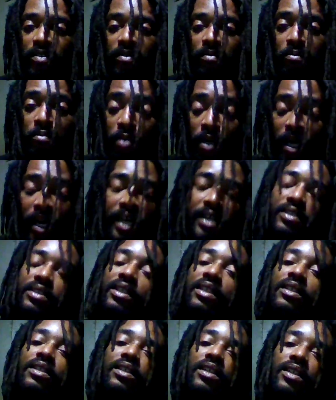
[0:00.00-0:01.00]
But at the
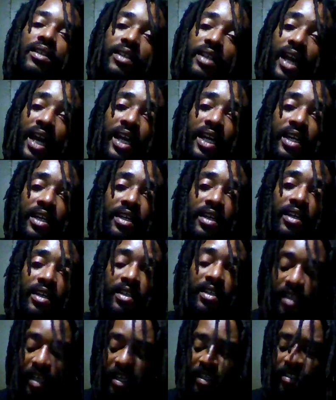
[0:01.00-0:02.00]
end of the day,
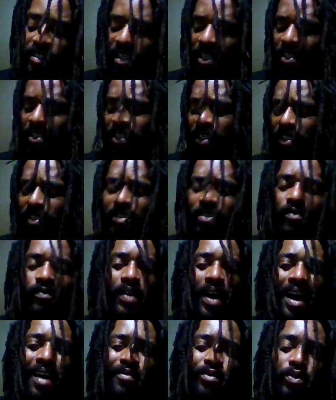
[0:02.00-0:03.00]
like, they, they
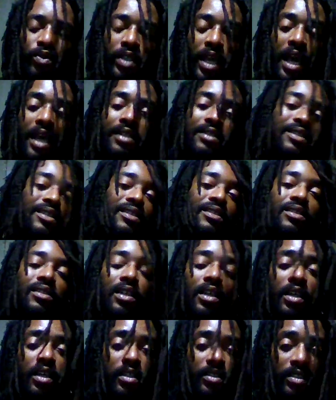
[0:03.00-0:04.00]
survival tactics
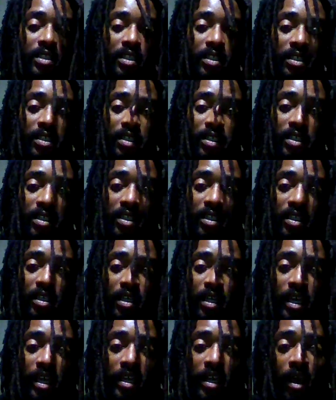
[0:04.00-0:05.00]
kicked in.
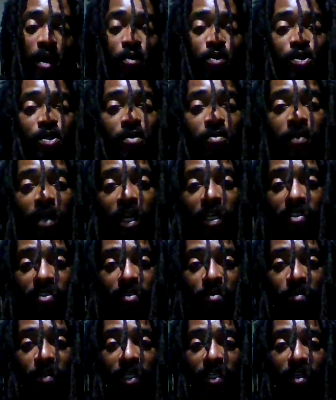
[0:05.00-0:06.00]
And that was
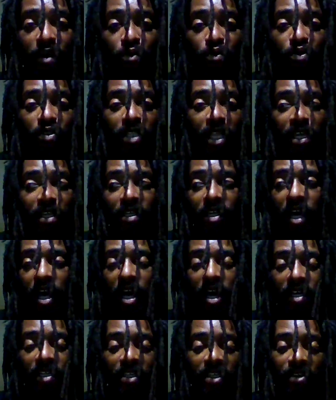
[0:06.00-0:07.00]
amazing, man. That was, like,
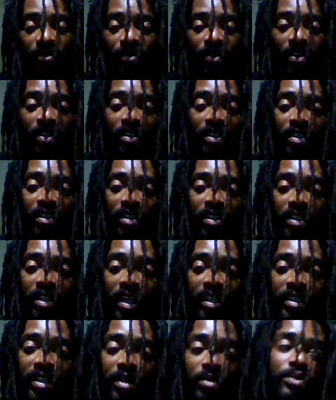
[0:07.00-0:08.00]
God-given.
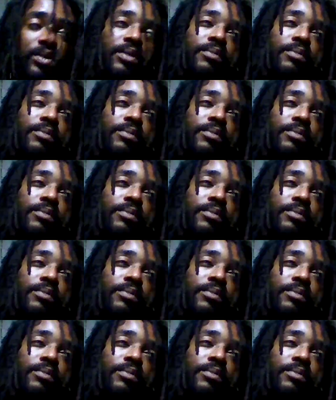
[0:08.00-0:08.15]
Like, that was